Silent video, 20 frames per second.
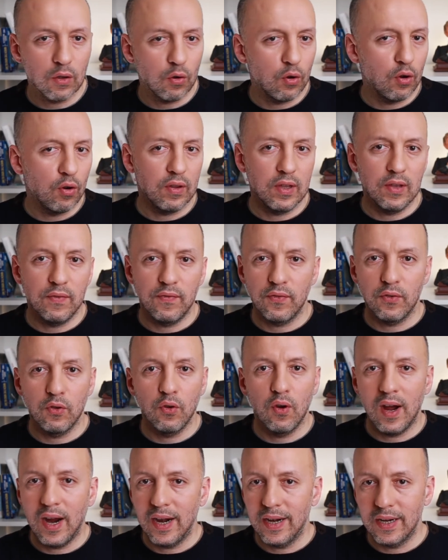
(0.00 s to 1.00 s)
or if
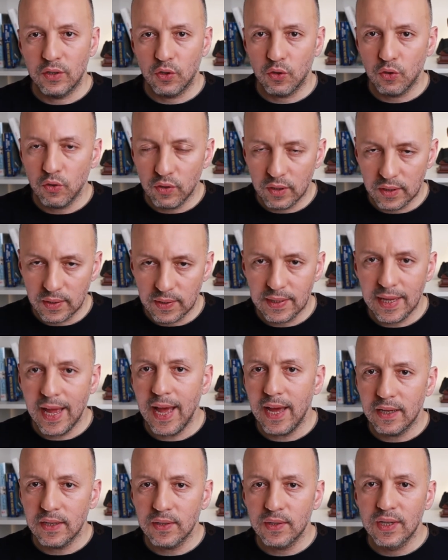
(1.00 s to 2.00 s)
you are in a student
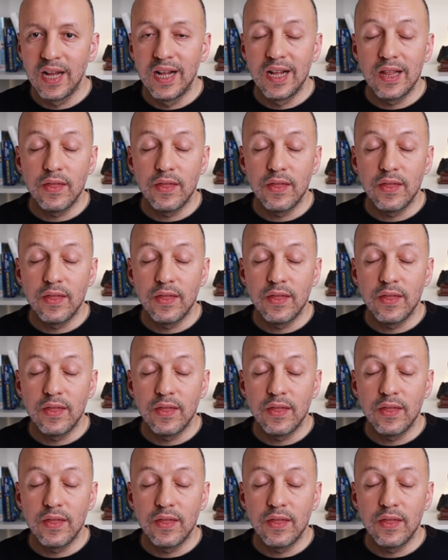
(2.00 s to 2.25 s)
status,